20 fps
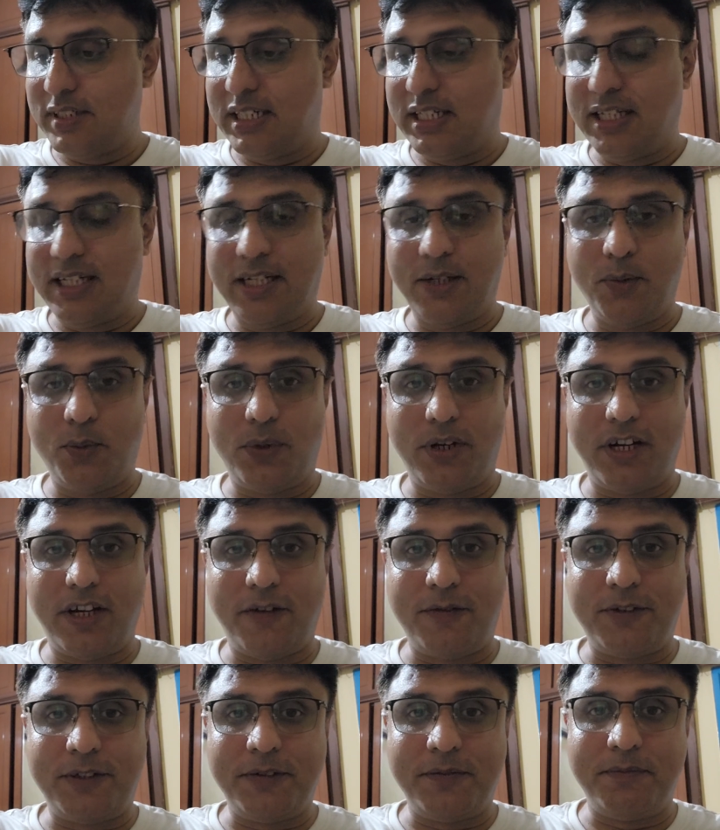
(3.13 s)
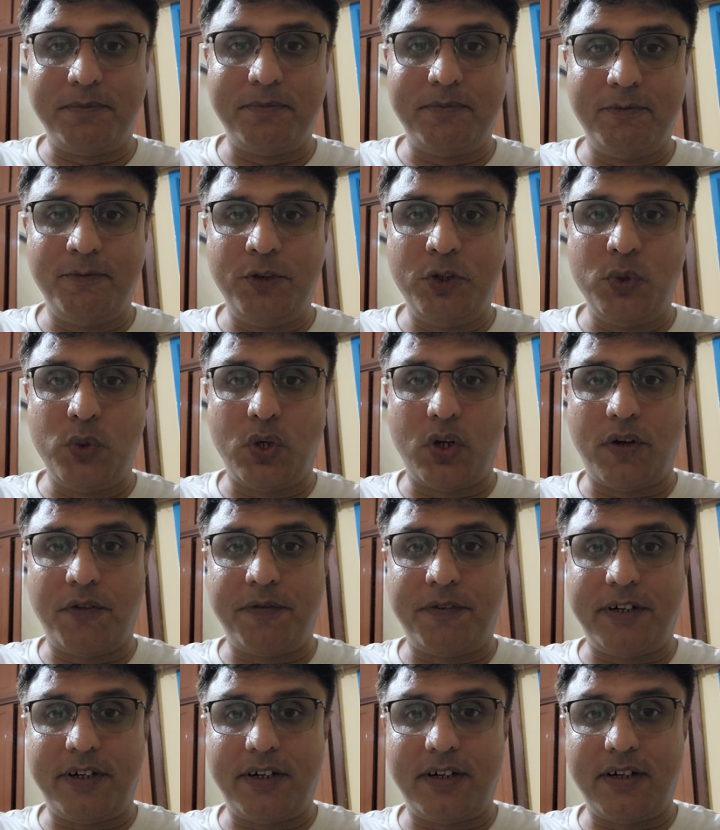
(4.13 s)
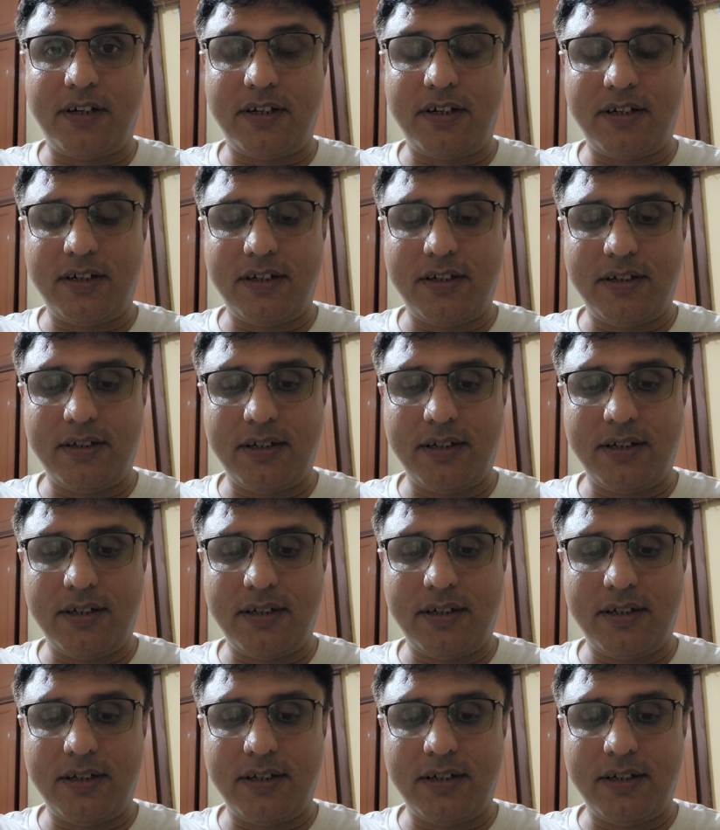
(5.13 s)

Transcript: One of the viewer of our